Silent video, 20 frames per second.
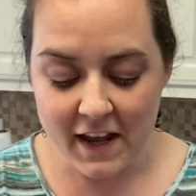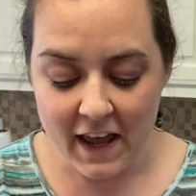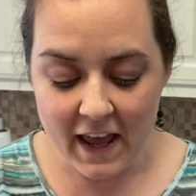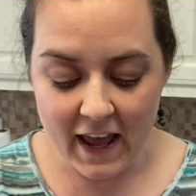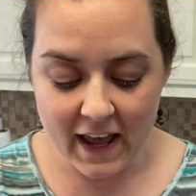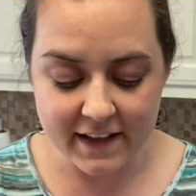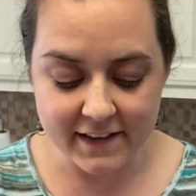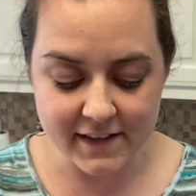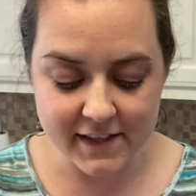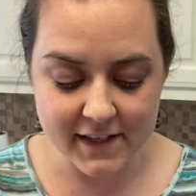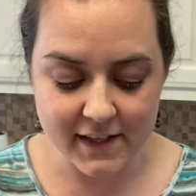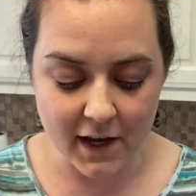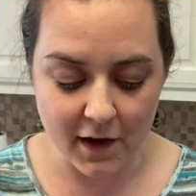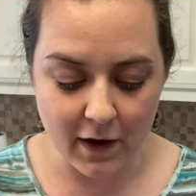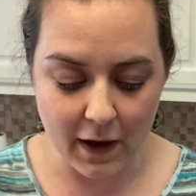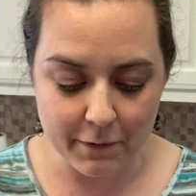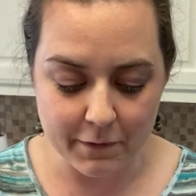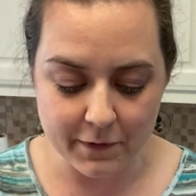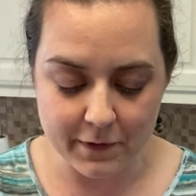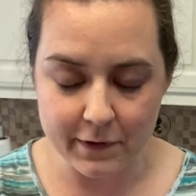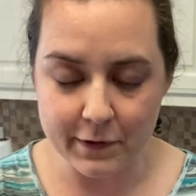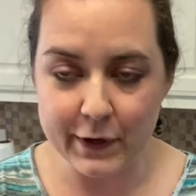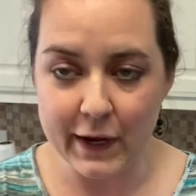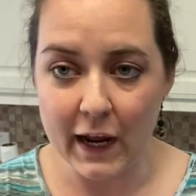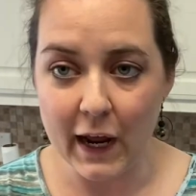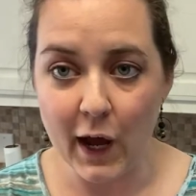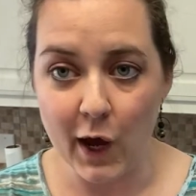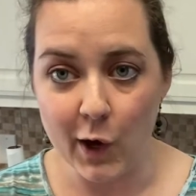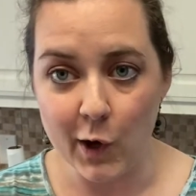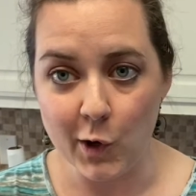And so we would get
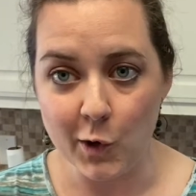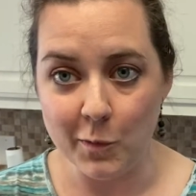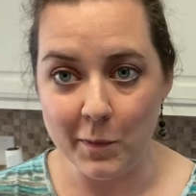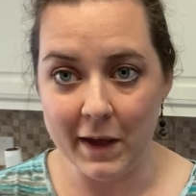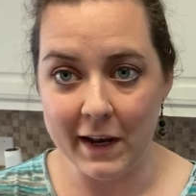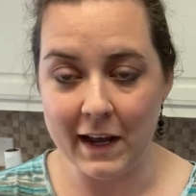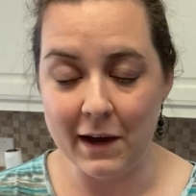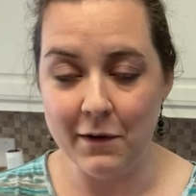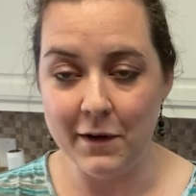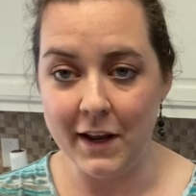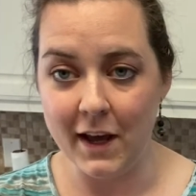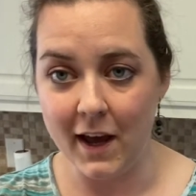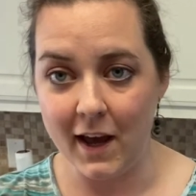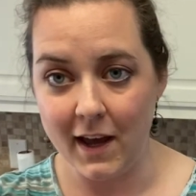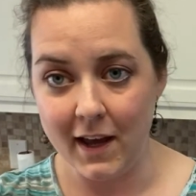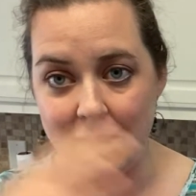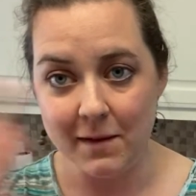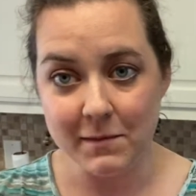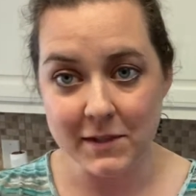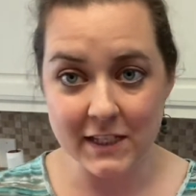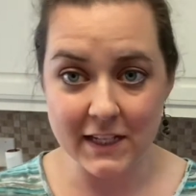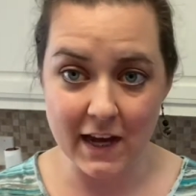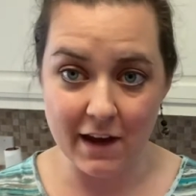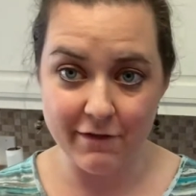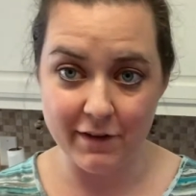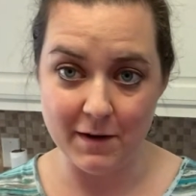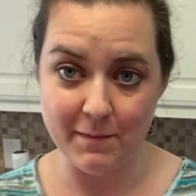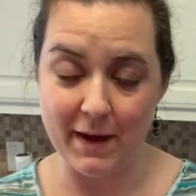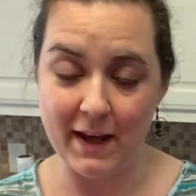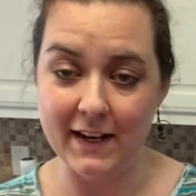home, and I would empty
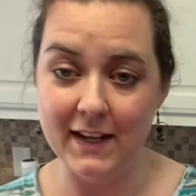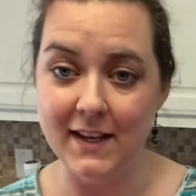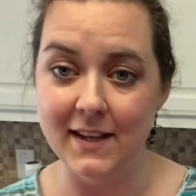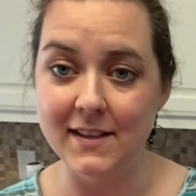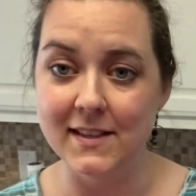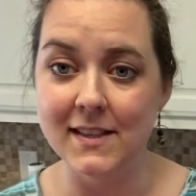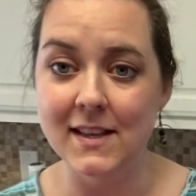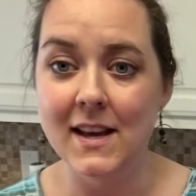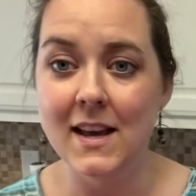everybody's,